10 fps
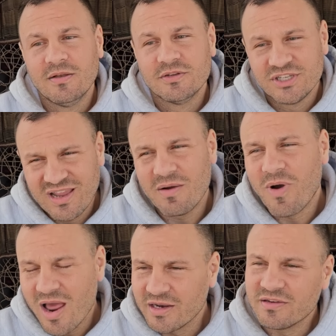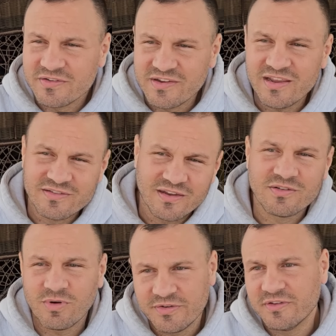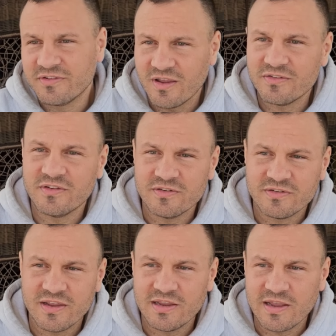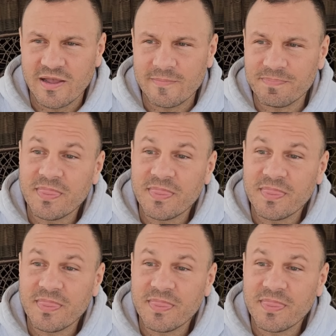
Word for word: which is ironic to say since Russ the Sus is a um,